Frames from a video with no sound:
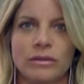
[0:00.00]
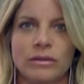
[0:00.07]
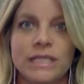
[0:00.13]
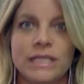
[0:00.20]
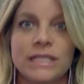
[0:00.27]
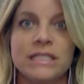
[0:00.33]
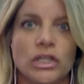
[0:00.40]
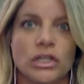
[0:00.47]

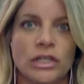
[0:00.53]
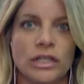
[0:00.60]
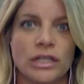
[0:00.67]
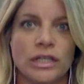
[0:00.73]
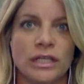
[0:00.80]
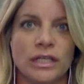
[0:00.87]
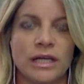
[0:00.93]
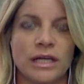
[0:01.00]

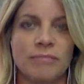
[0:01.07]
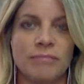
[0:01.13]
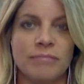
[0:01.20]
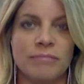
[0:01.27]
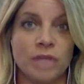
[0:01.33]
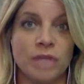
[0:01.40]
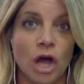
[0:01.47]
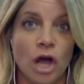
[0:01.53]
insecurity
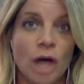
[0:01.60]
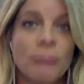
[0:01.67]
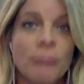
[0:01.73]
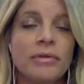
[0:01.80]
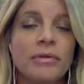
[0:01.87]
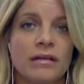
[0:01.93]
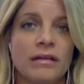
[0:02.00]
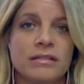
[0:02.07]
and
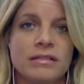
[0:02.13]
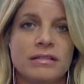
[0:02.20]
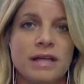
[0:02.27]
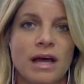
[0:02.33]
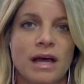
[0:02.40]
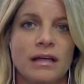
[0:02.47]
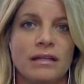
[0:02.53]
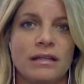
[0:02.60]

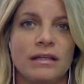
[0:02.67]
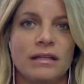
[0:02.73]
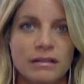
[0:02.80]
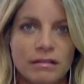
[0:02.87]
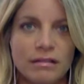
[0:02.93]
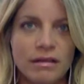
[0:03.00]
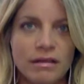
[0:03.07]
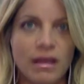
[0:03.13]
complex that
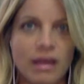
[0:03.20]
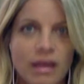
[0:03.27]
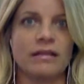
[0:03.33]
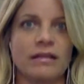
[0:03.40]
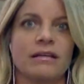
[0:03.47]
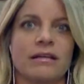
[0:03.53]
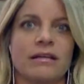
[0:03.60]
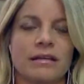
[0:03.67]

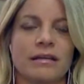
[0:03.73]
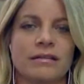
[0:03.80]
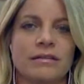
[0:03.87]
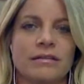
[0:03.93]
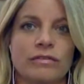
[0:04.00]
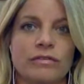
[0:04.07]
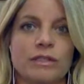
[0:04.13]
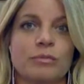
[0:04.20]
then
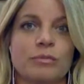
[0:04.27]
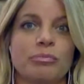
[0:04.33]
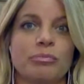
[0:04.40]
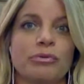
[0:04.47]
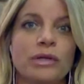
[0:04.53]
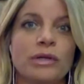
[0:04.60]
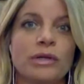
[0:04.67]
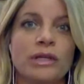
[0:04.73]
sort of
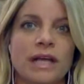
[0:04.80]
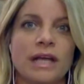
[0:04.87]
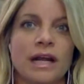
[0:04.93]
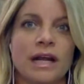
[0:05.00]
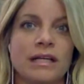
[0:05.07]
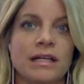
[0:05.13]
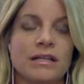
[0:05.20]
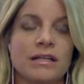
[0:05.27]
exploded,
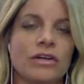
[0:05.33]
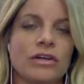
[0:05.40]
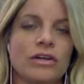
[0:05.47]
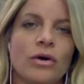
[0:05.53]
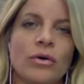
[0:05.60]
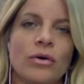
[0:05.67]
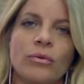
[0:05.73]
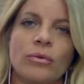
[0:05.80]
and I didn't
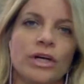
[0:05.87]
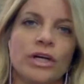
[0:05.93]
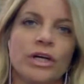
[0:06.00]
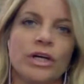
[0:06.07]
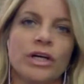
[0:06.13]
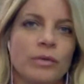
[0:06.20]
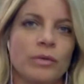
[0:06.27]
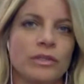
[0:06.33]
know where
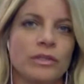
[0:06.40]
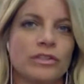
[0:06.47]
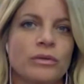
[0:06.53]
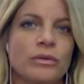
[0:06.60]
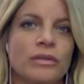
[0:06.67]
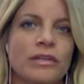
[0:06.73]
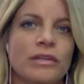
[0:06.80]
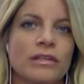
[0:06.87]
to go and what to
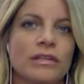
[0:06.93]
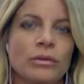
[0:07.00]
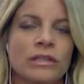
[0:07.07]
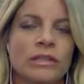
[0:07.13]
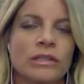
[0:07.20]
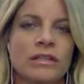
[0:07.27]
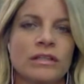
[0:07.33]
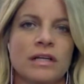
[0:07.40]
do with it. And the
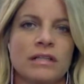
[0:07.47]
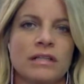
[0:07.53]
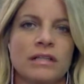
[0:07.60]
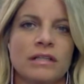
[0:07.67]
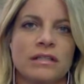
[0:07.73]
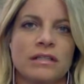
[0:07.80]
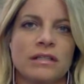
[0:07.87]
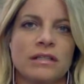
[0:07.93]
only thing that I
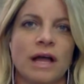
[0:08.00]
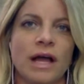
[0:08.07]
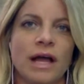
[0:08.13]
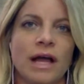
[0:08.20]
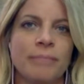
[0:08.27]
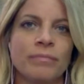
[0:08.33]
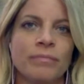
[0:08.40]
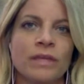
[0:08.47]
did at the
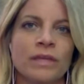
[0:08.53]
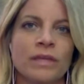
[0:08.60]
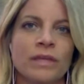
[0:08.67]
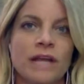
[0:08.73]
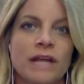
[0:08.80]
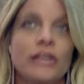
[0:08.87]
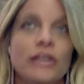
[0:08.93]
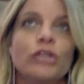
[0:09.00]
time
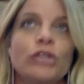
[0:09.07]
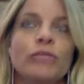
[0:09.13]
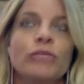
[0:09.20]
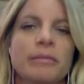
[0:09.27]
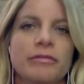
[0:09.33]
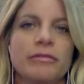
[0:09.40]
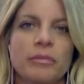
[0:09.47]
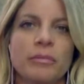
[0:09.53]
that I knew
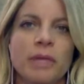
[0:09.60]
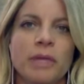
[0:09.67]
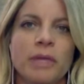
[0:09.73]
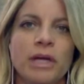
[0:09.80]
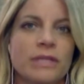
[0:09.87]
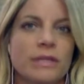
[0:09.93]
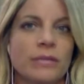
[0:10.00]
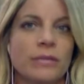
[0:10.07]
made me feel
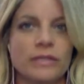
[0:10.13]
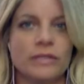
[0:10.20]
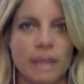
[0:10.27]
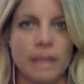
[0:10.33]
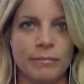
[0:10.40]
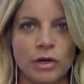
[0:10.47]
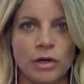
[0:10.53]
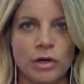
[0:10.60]
better was I
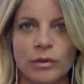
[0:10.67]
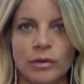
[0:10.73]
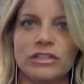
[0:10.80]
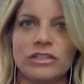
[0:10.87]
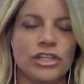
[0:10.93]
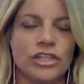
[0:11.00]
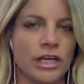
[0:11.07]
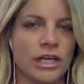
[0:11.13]
kept going
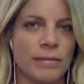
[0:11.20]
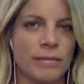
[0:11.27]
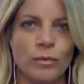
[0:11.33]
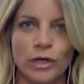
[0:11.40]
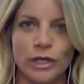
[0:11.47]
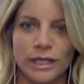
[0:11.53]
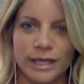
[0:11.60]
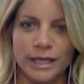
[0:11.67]
to the gym
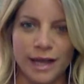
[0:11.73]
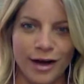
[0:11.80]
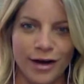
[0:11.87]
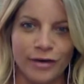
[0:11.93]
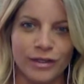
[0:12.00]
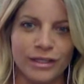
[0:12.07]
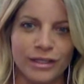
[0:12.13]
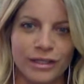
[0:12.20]
and working
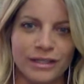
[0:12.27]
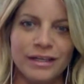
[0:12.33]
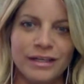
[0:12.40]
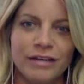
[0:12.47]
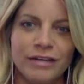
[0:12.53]
out. And